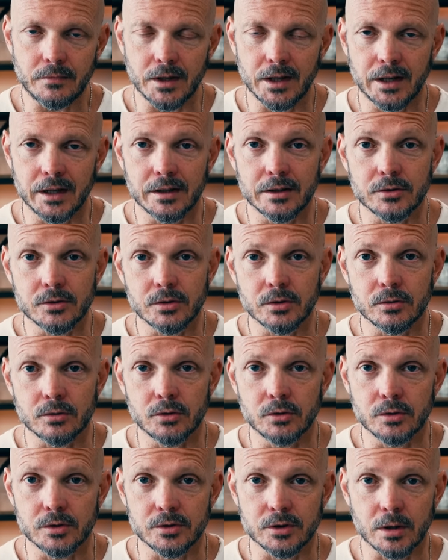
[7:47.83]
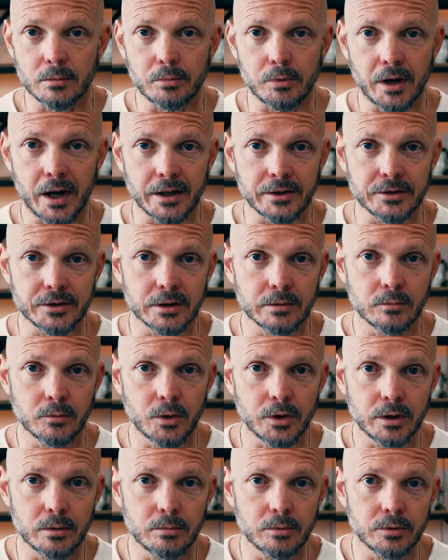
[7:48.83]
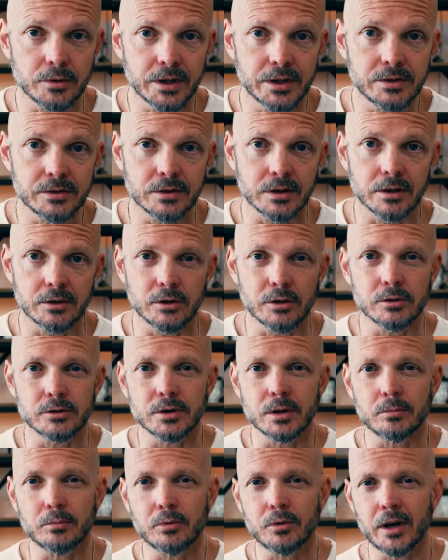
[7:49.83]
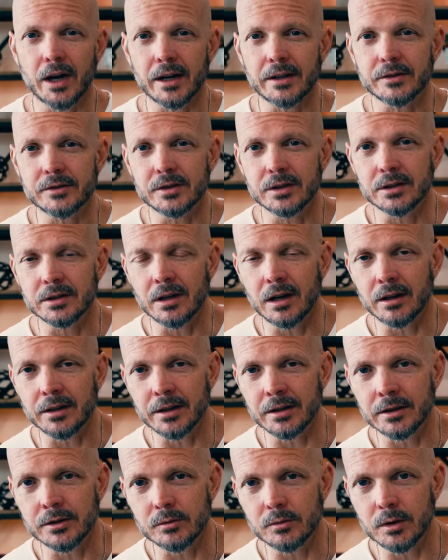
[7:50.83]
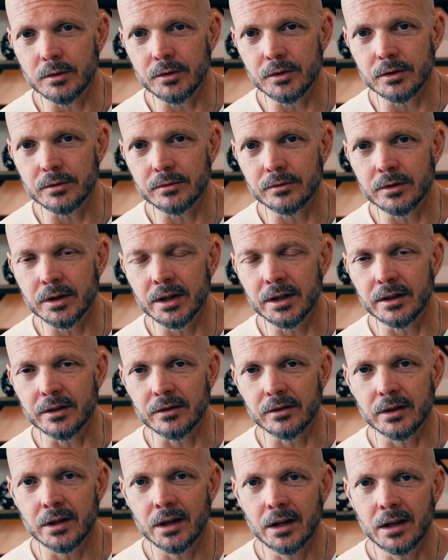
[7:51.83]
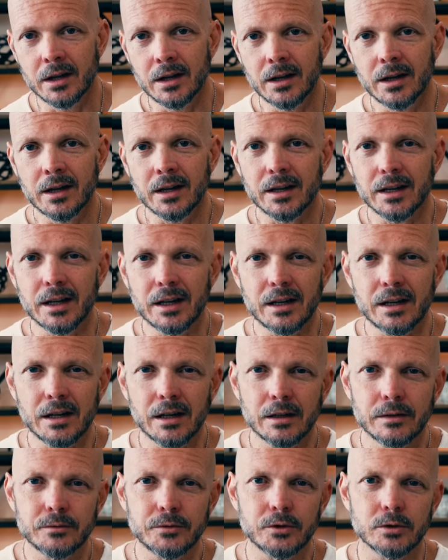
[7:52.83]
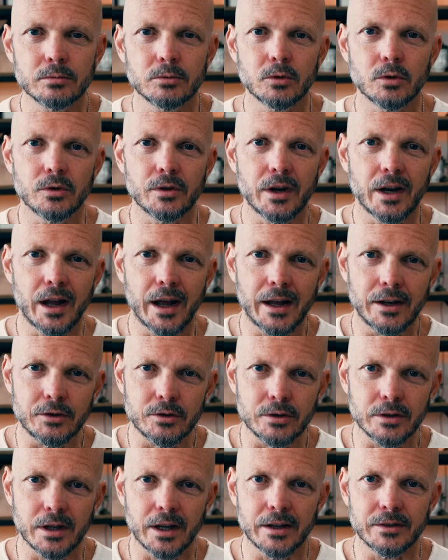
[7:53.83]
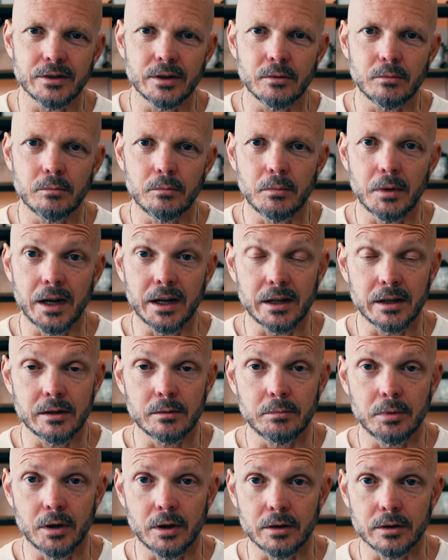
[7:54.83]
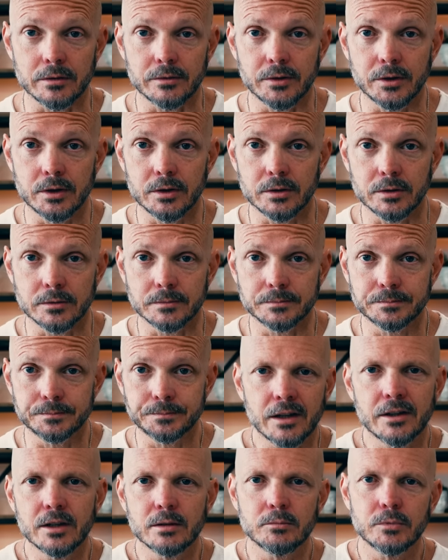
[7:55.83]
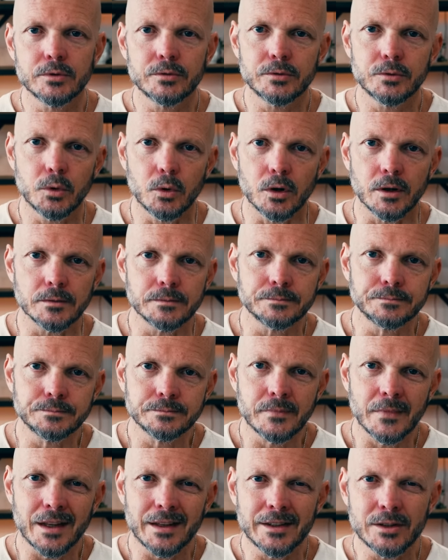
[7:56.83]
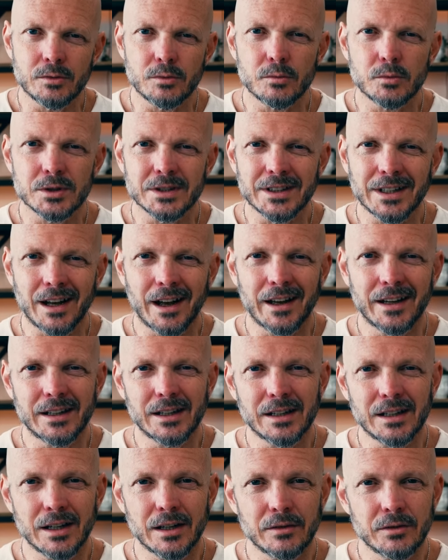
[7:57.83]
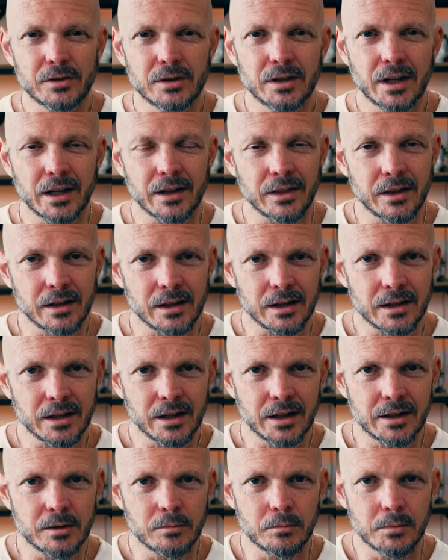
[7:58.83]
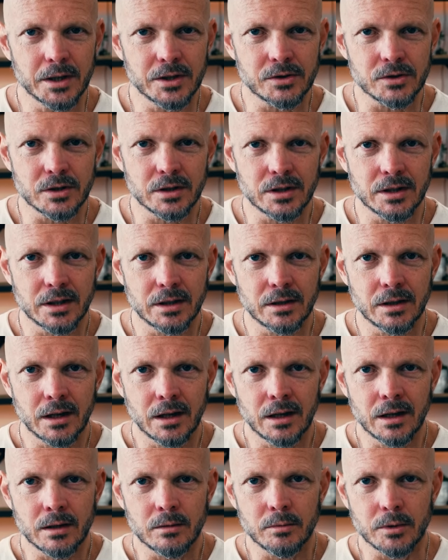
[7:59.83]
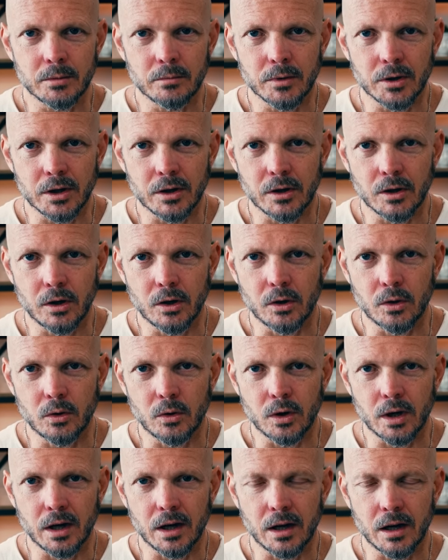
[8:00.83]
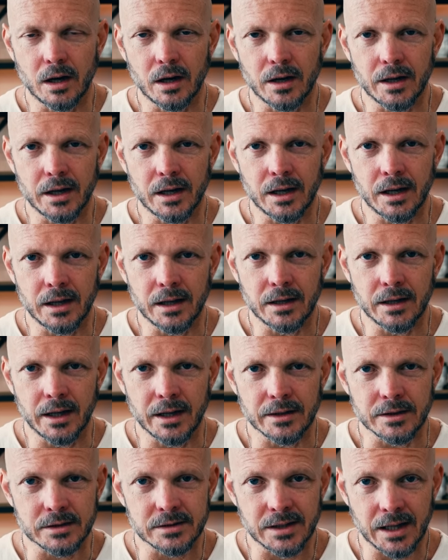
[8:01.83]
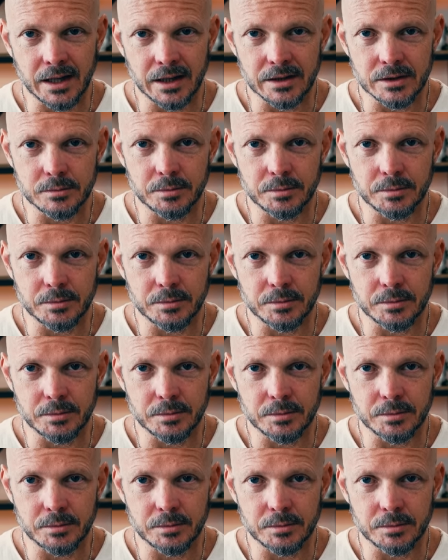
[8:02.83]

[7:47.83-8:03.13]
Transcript: And so you can start practicing with the barista. You can start practicing talking this way with your friends. Get comfortable, naturalize it, make it a part of you. And number four, this one was kind of covered. I think I kind of mentioned it, but I'm going to go in and say it